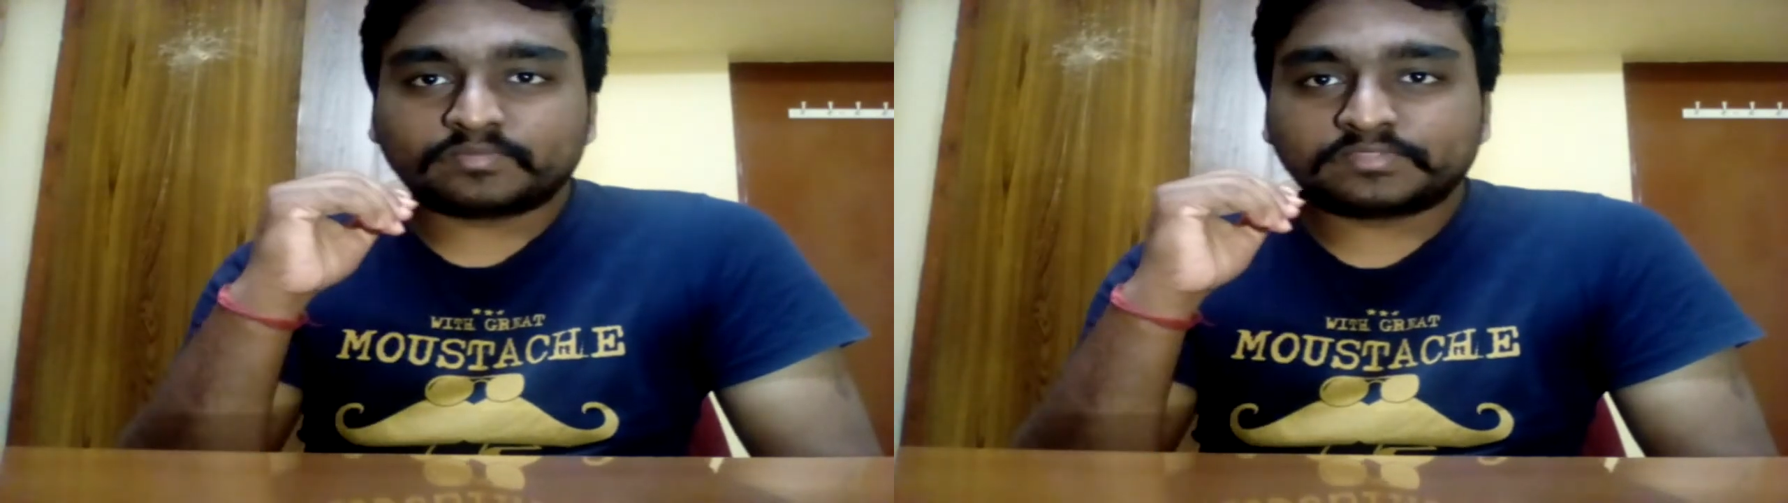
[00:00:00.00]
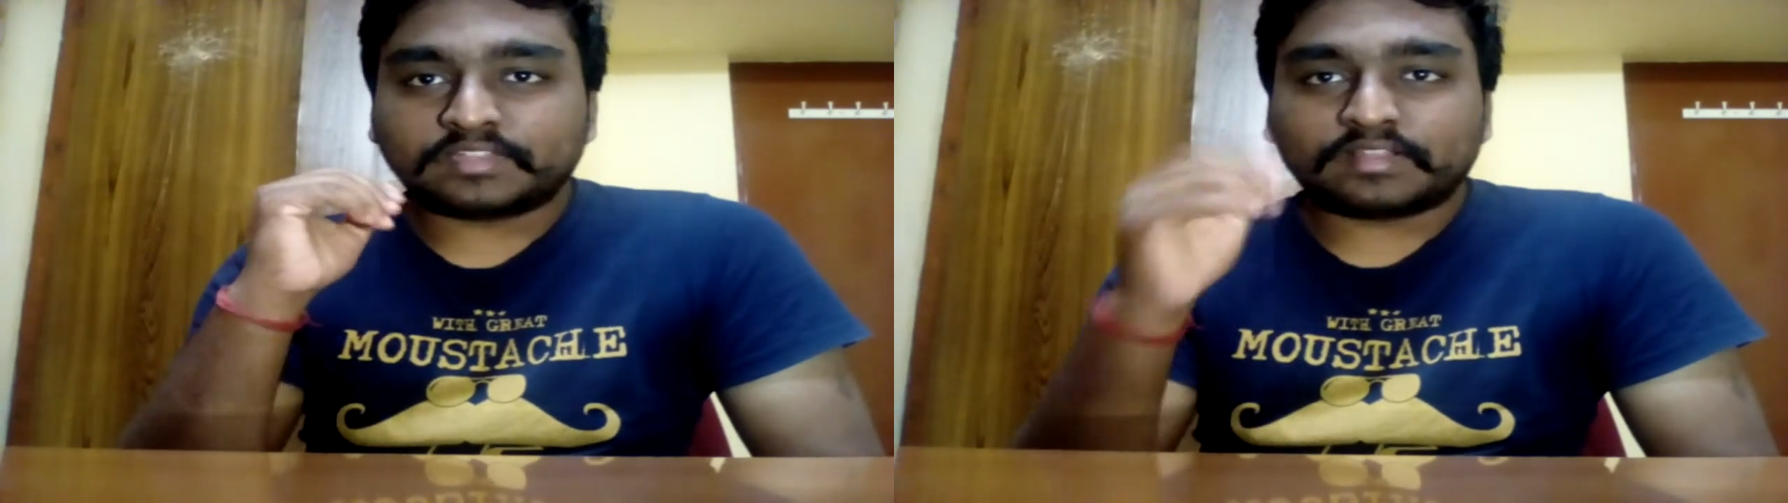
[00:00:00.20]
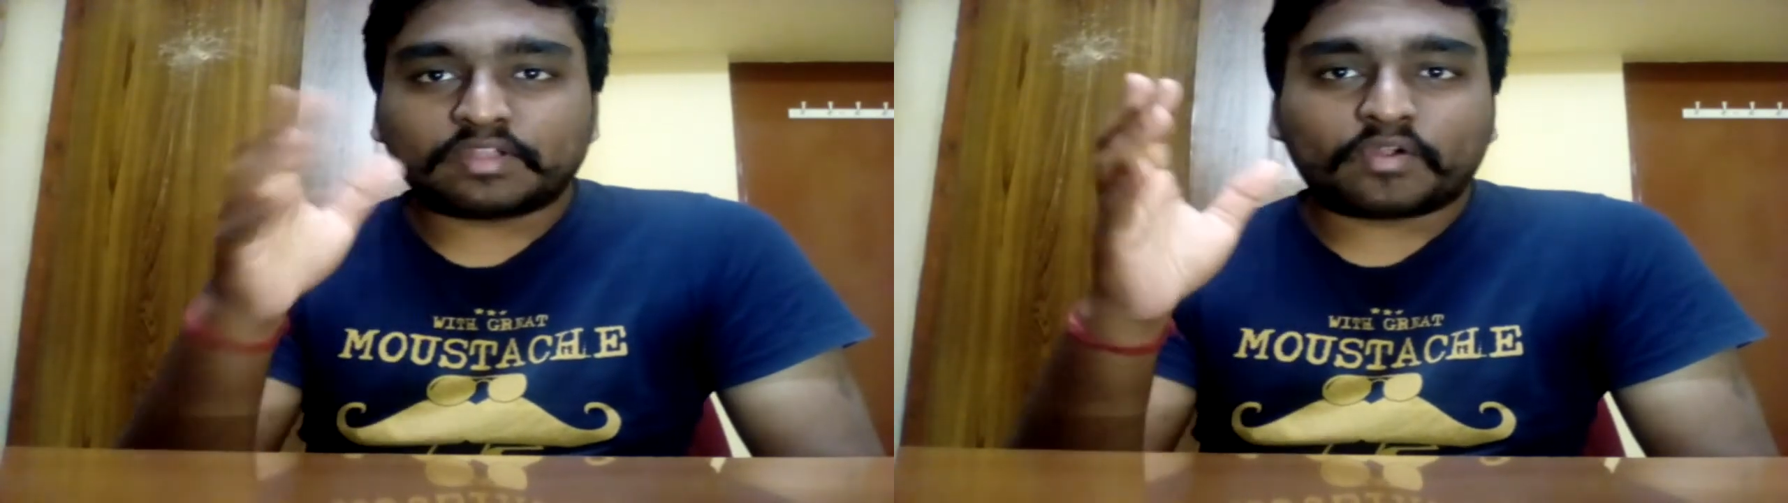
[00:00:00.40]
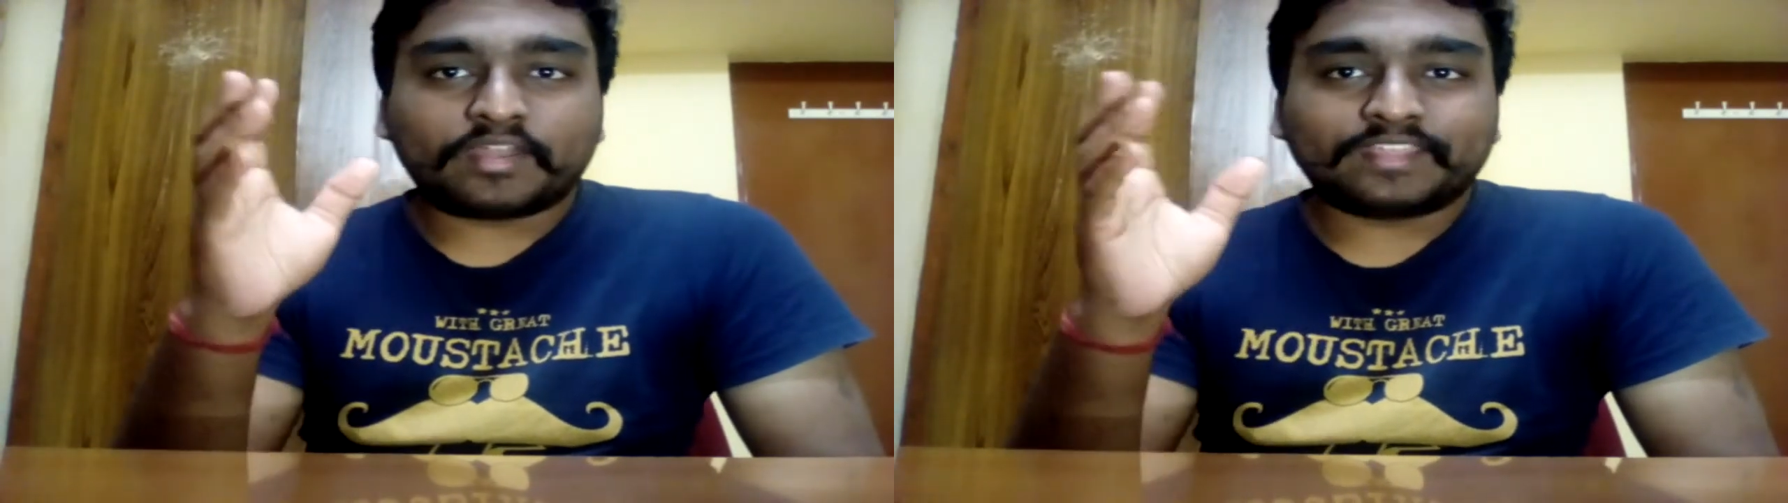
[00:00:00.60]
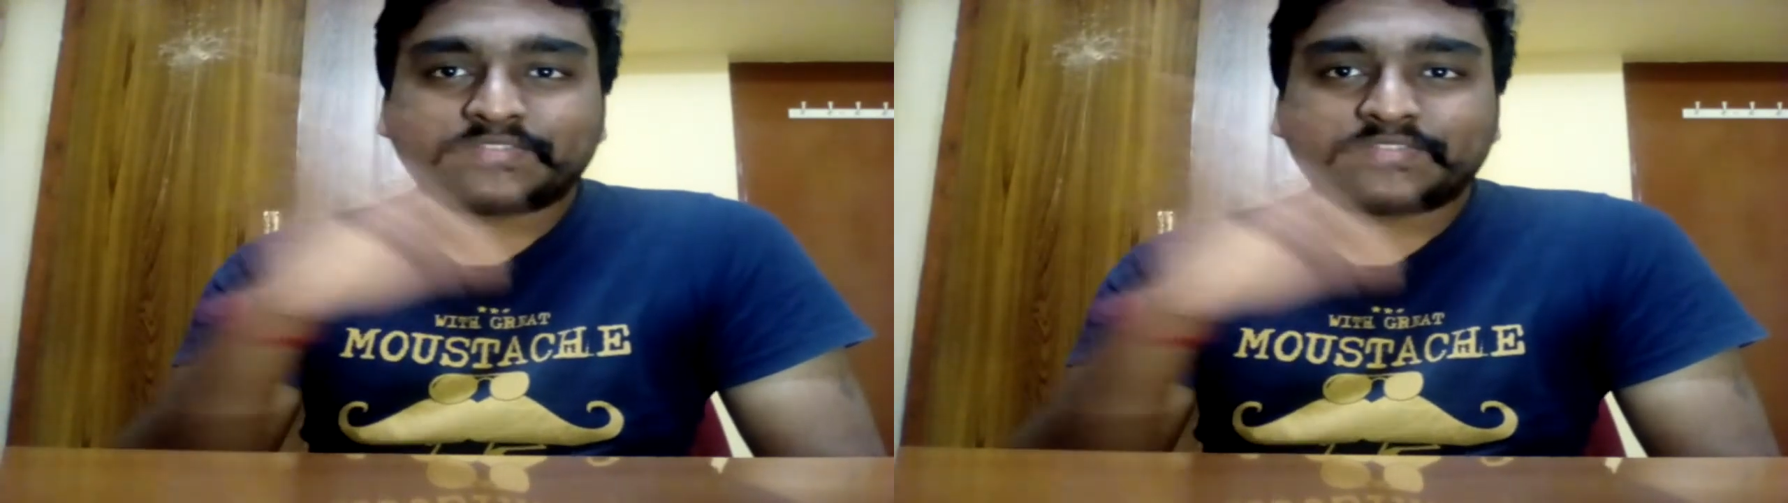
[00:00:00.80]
DeLoreans